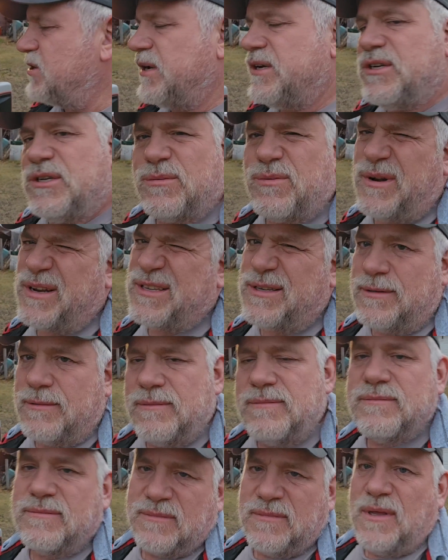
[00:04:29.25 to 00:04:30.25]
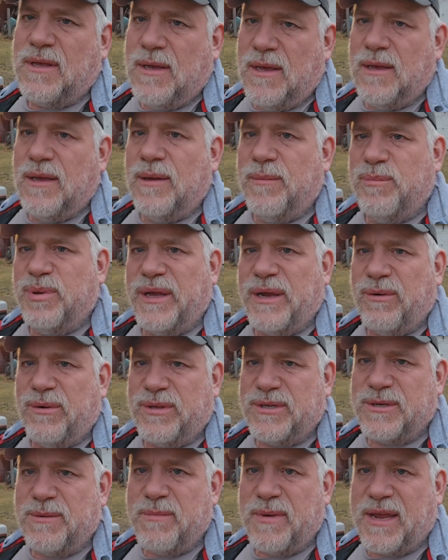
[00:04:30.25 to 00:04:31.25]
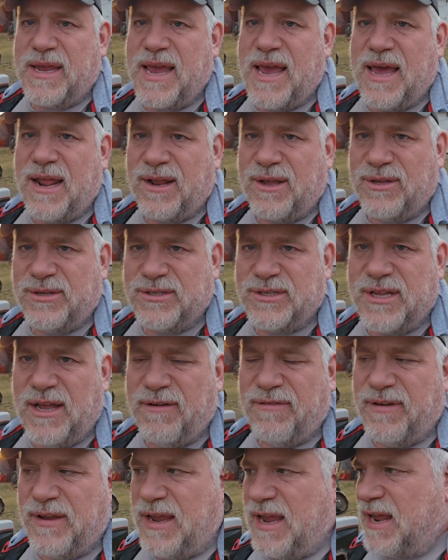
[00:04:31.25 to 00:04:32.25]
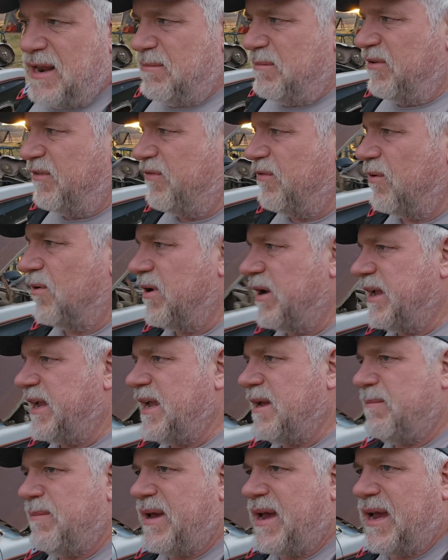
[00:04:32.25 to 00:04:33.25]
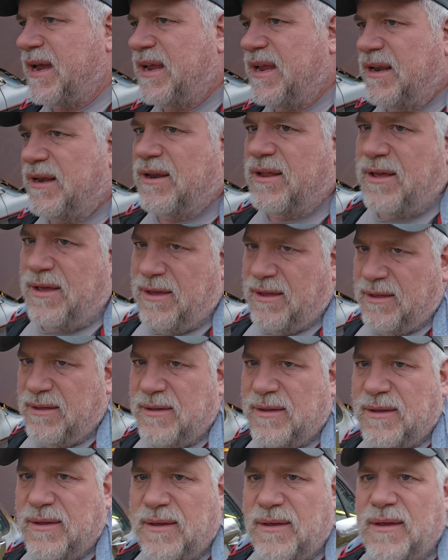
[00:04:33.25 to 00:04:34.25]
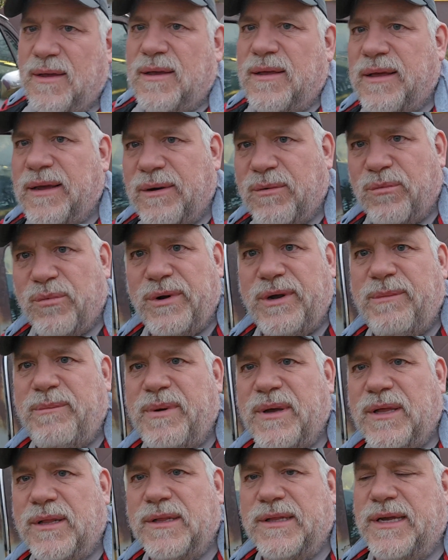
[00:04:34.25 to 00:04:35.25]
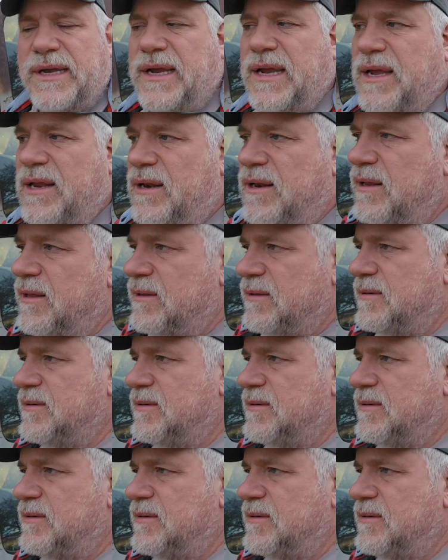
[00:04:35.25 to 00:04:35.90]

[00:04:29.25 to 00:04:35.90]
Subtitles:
So I just want to play with some mechanical stuff again before I get back into like rebuilding, and